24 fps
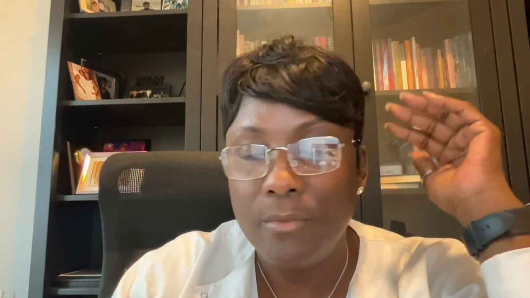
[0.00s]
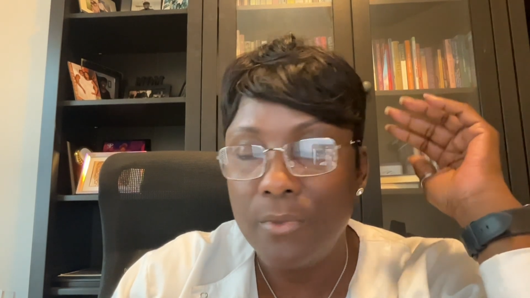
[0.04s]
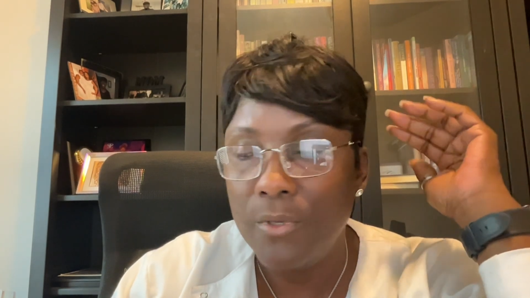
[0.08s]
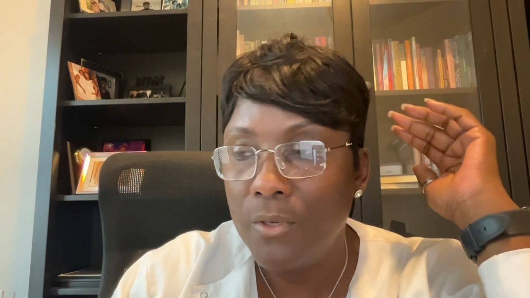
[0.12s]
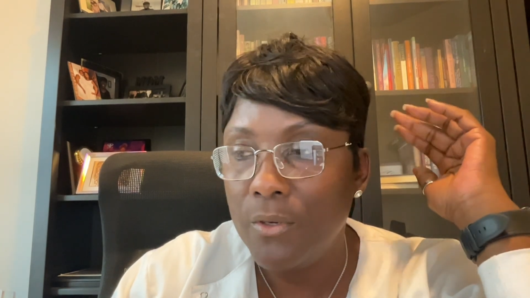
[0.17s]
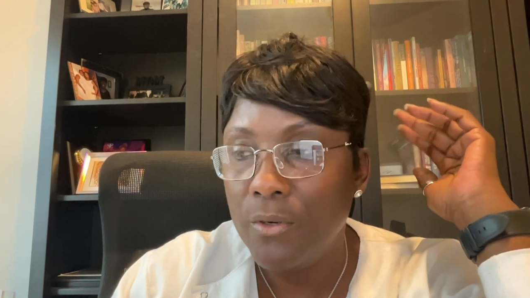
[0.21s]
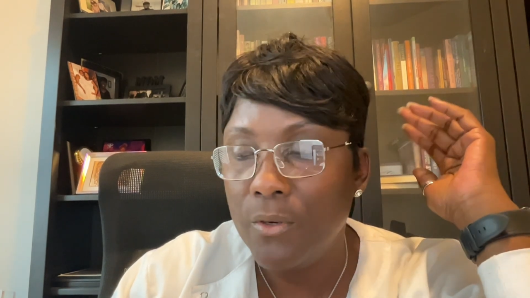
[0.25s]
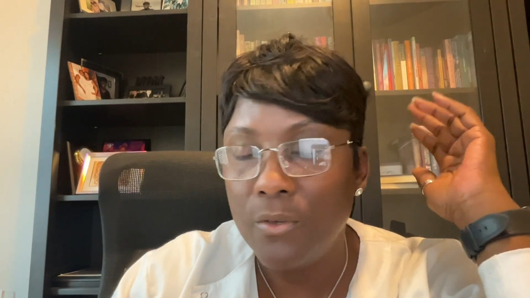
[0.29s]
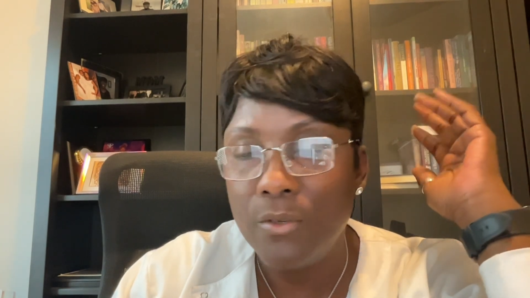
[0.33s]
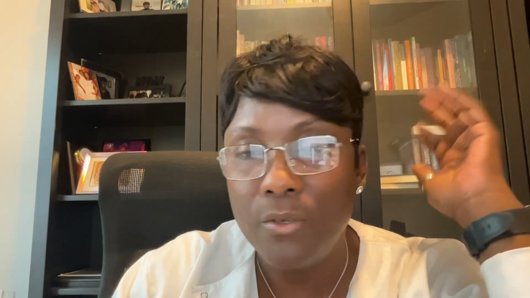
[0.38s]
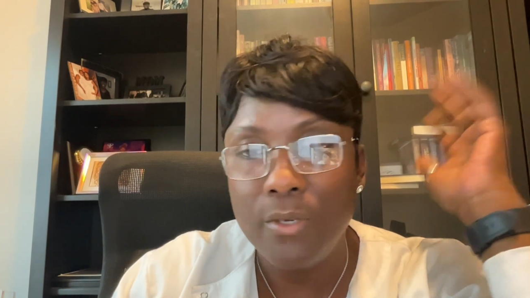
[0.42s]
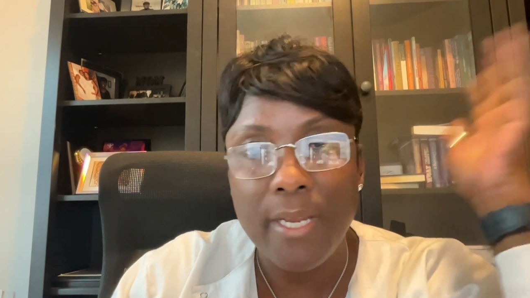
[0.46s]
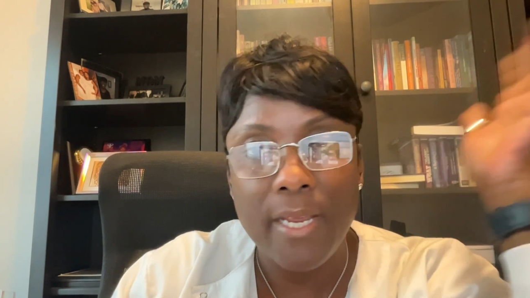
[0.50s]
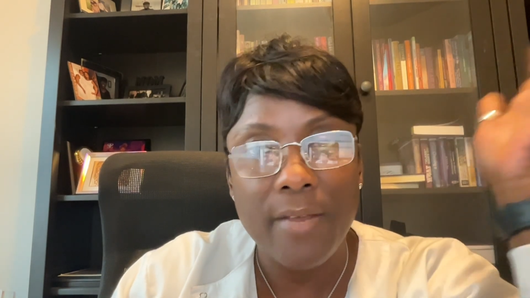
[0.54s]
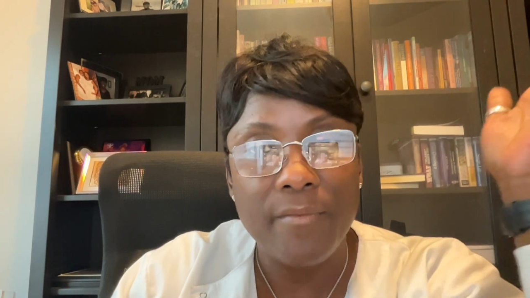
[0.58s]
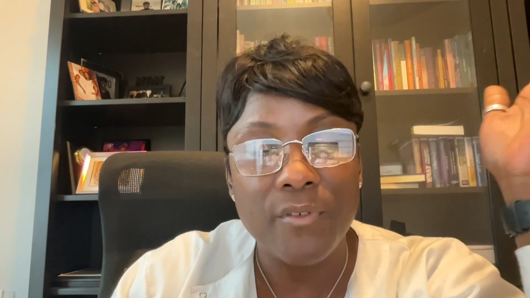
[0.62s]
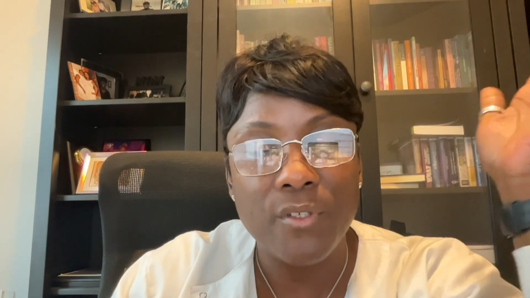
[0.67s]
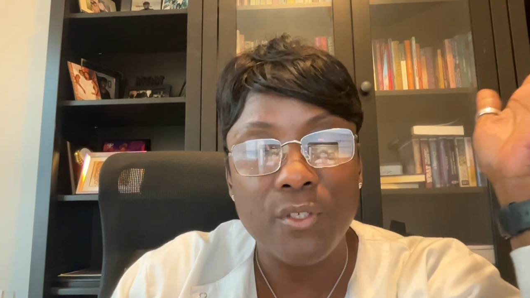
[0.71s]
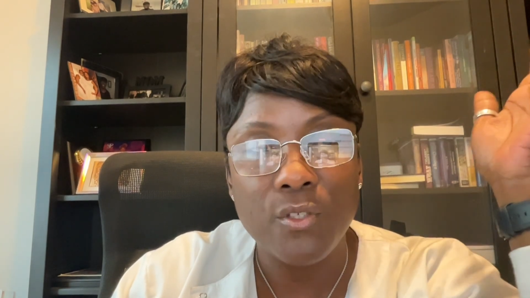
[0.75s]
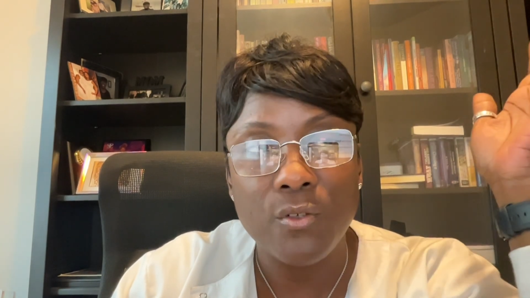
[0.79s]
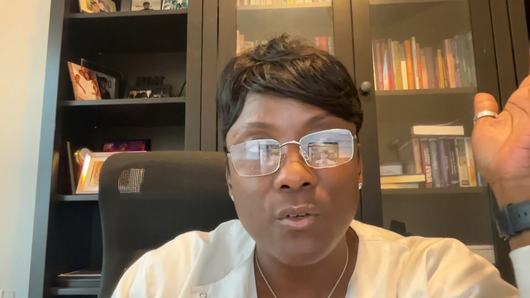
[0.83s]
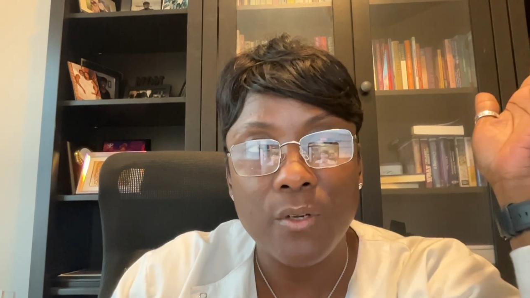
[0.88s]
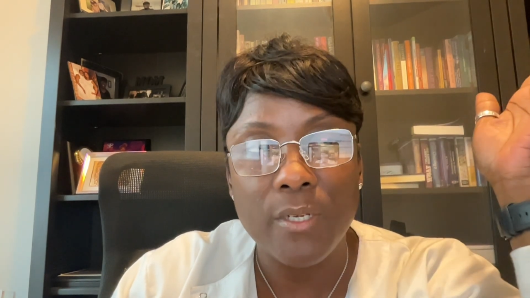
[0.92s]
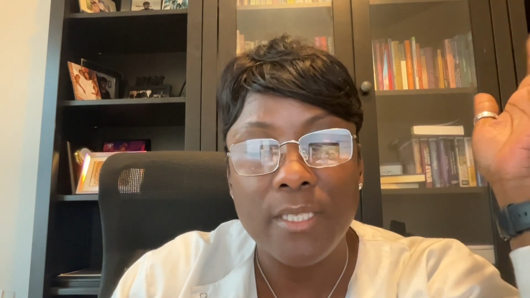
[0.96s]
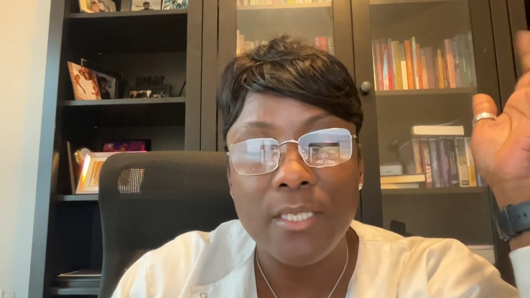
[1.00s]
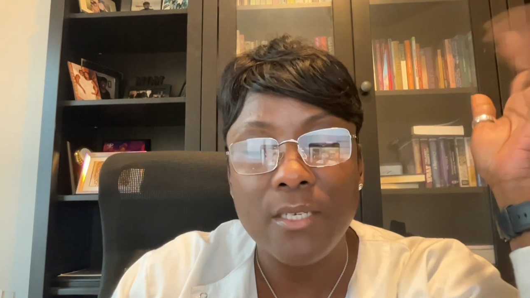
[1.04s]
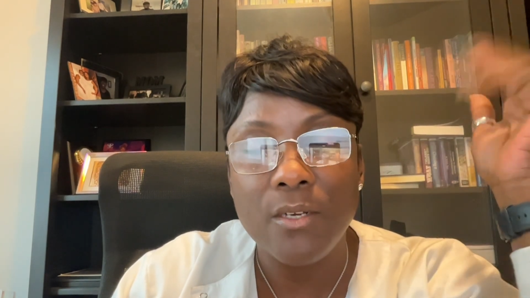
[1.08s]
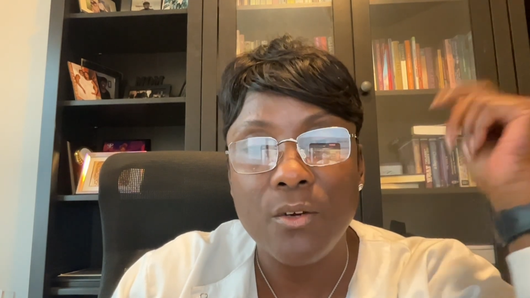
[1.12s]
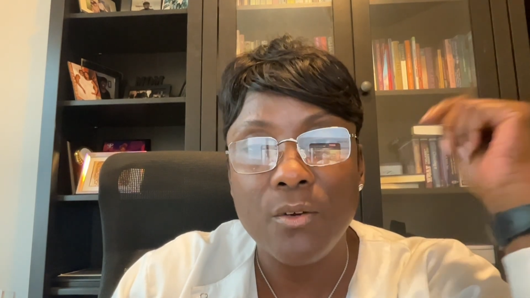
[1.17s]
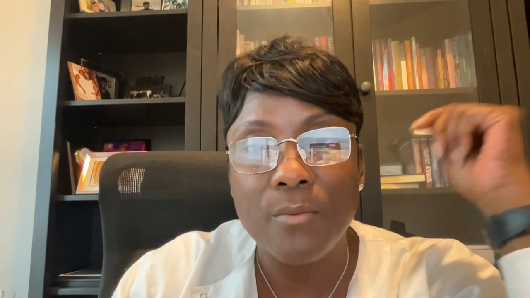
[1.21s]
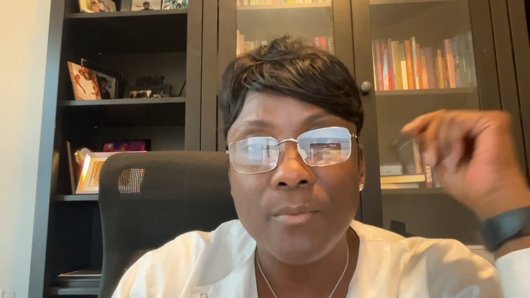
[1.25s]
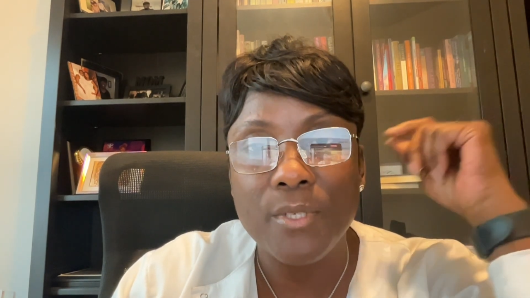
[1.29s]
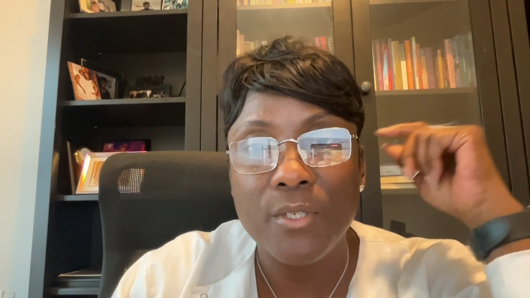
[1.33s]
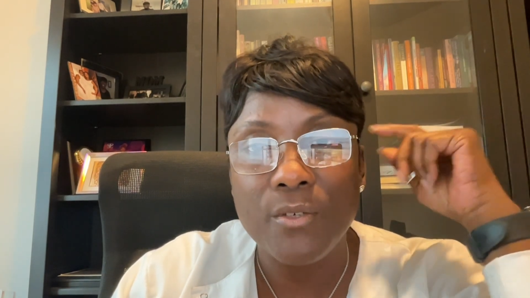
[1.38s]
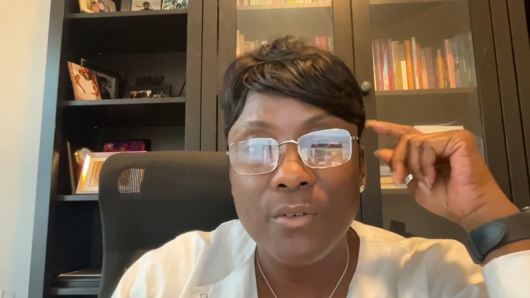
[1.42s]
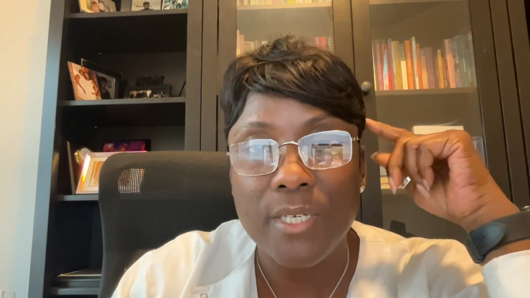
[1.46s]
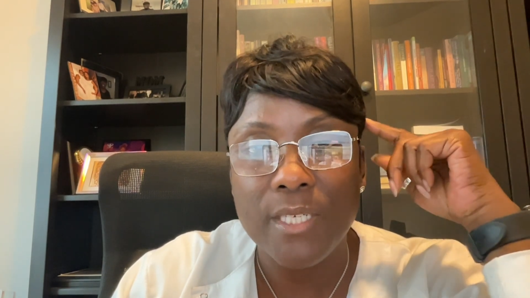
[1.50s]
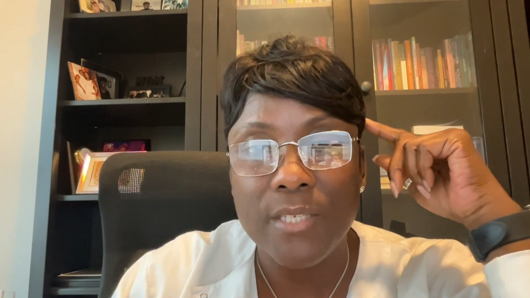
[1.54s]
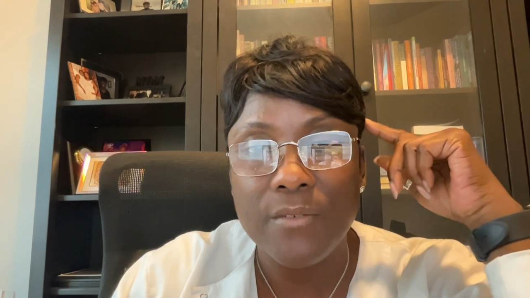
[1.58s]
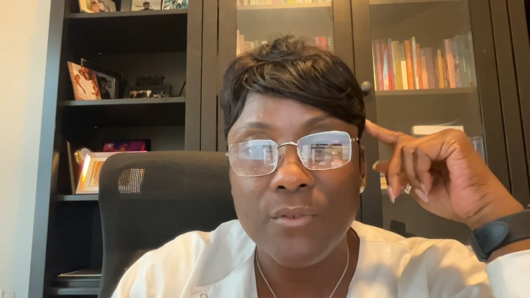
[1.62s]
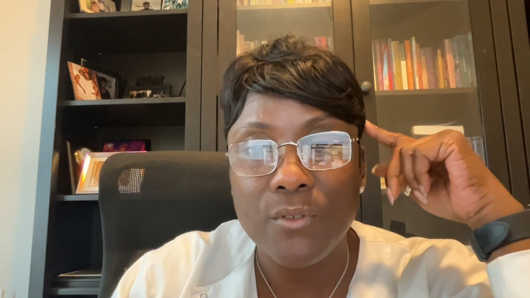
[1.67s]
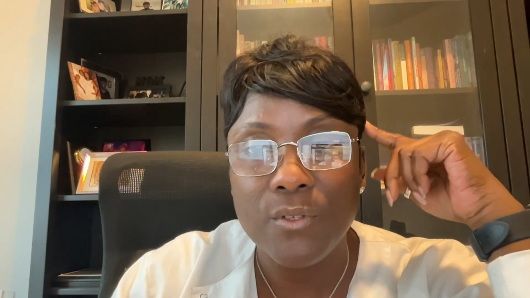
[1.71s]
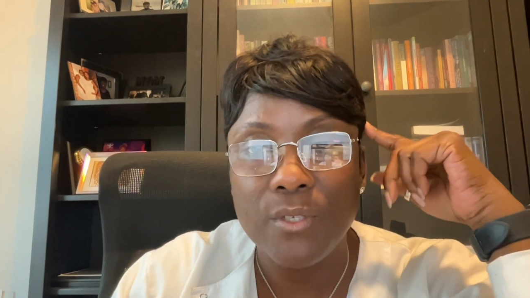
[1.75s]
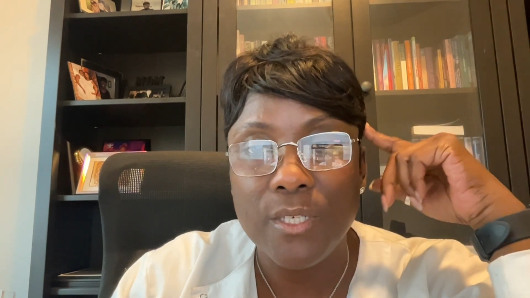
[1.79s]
You have a short term stressful